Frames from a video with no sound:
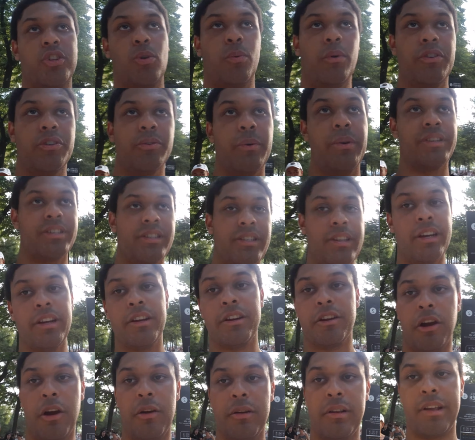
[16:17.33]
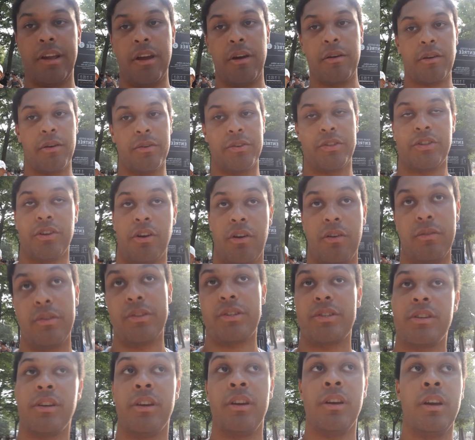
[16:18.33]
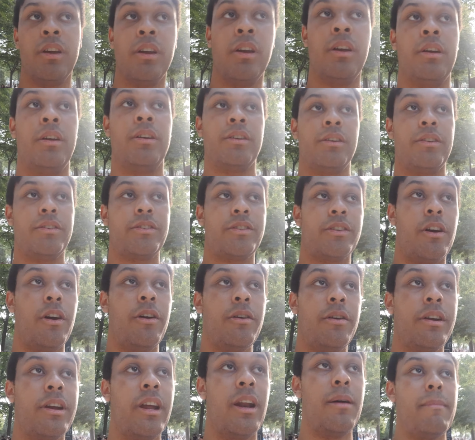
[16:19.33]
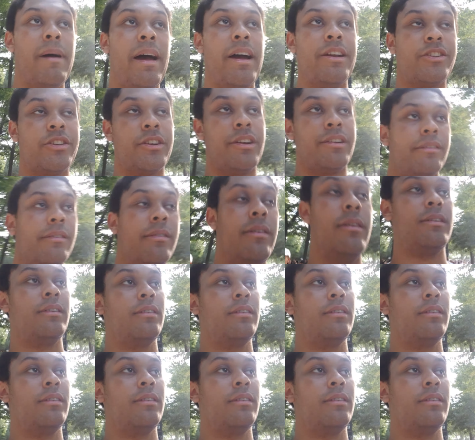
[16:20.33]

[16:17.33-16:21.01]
what I want to do is sing Code Lyoko songs. So you can imagine.